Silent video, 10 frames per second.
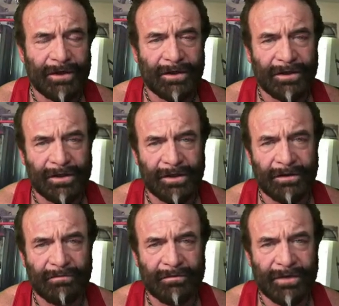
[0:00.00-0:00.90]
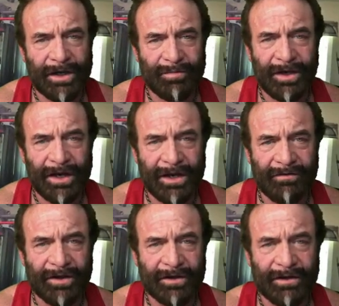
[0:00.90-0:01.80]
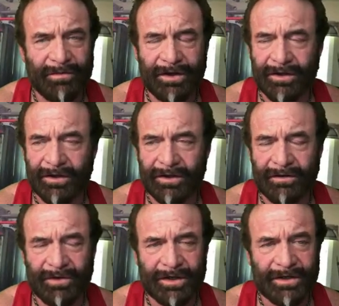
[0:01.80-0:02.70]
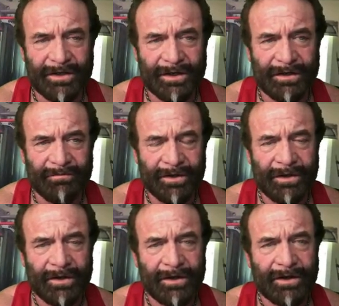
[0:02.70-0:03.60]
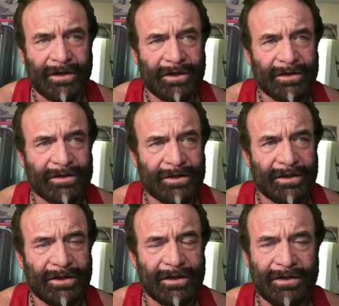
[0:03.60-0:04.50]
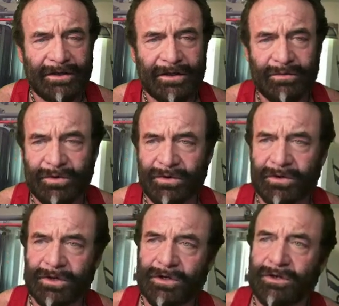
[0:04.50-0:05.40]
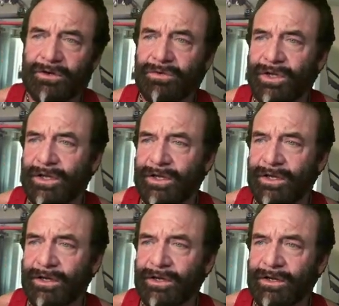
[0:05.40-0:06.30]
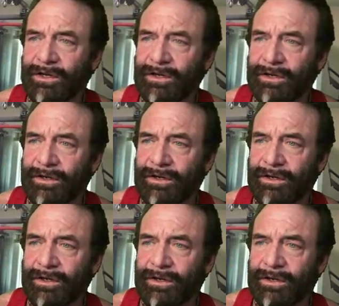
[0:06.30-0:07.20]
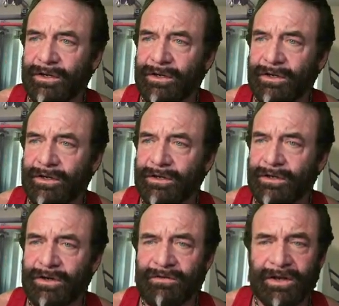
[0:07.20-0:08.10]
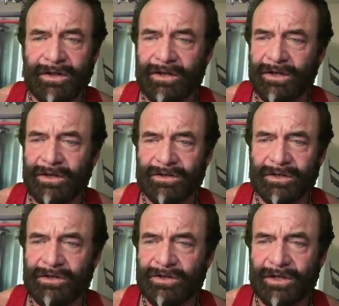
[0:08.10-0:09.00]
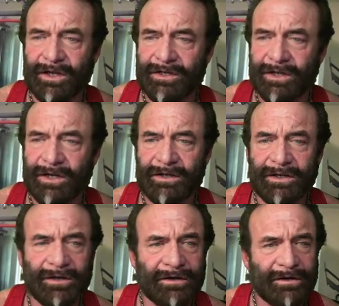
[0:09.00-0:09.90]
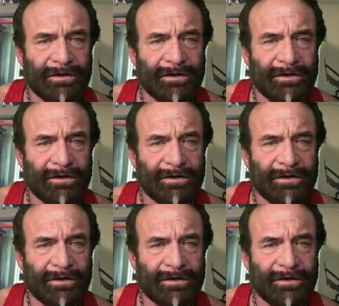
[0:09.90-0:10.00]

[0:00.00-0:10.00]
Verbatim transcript: Um, happy to have you. Give me a give me a DM, and uh, I think we'll go ahead. And you have anything else that you'd like to add there?